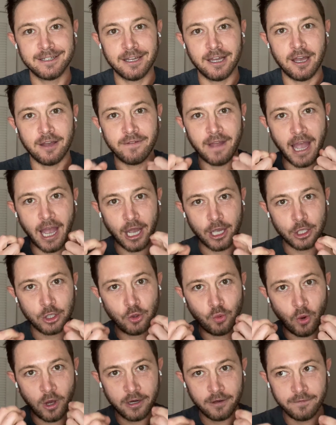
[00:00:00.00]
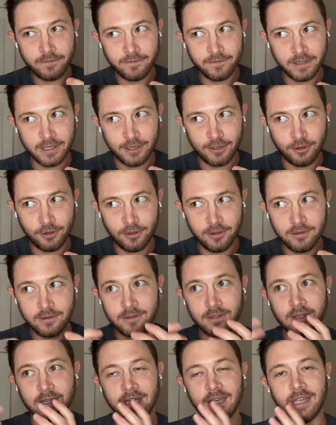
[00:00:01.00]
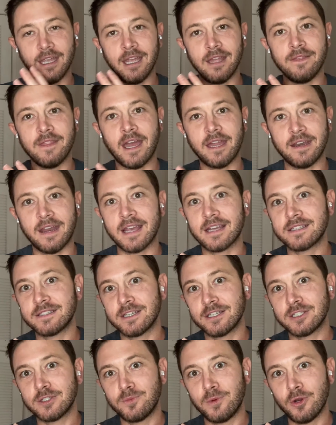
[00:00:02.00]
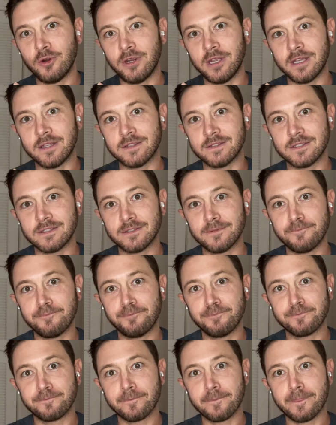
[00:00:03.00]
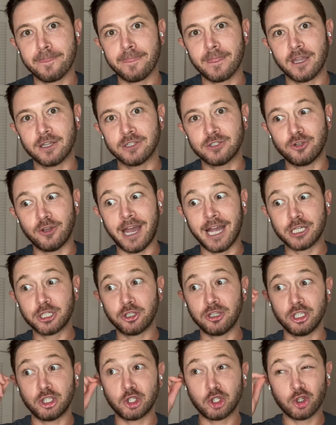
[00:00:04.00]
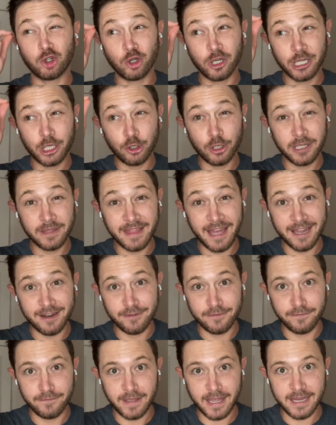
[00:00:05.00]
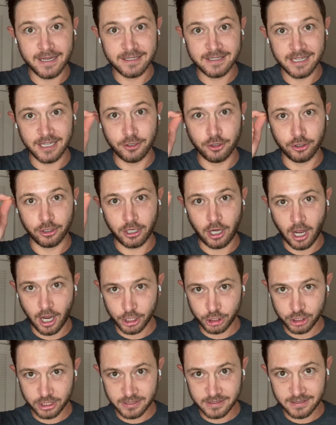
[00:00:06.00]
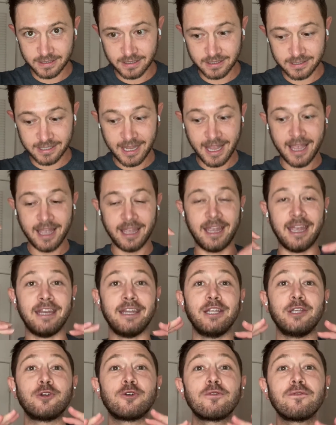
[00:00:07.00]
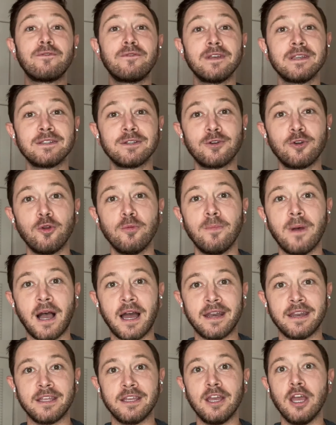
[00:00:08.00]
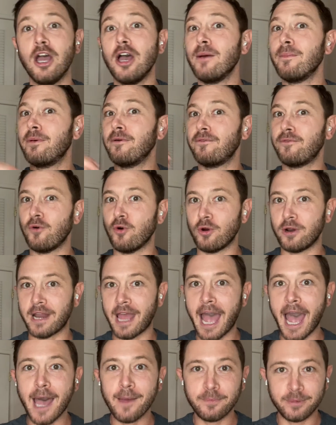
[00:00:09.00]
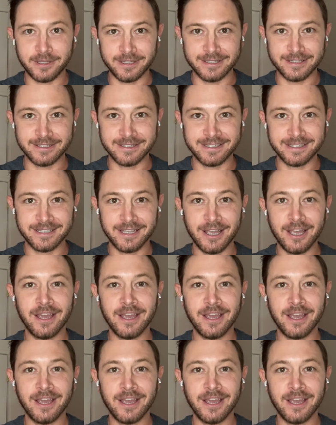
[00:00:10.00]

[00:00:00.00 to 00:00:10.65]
of how you want to feel in that next experience. So you're actually triggering that event in your consciousness and in your physical body before it happens.